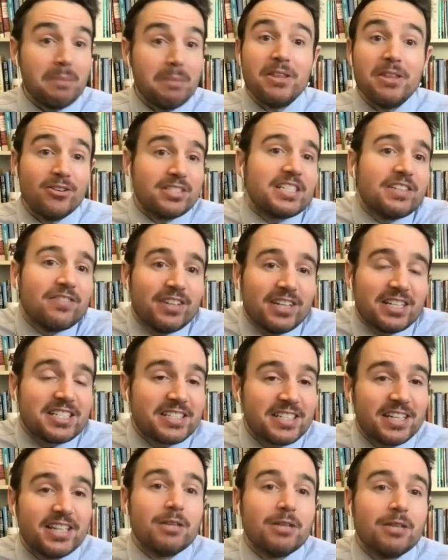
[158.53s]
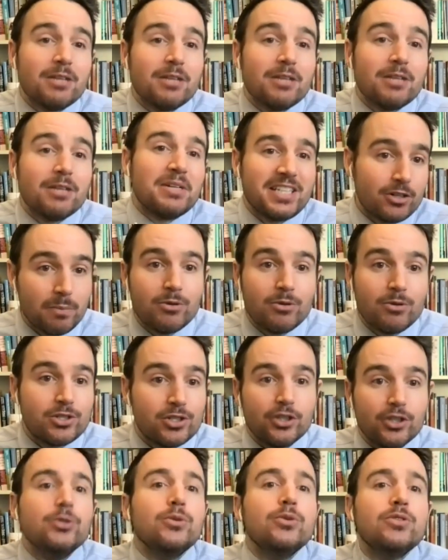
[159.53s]
Maybe there's even a syllabus that you're
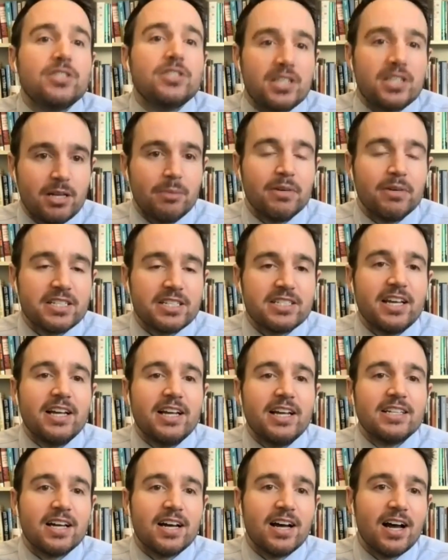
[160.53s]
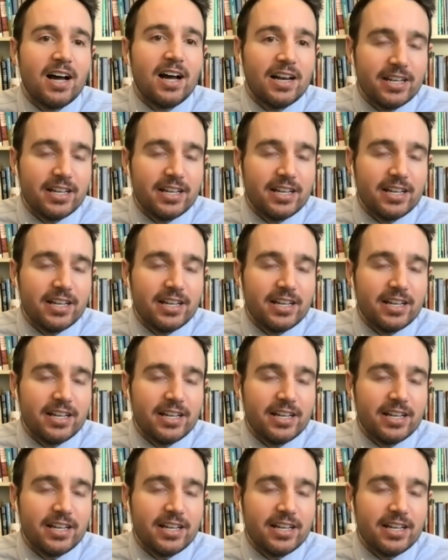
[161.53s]
supposed to use to some extent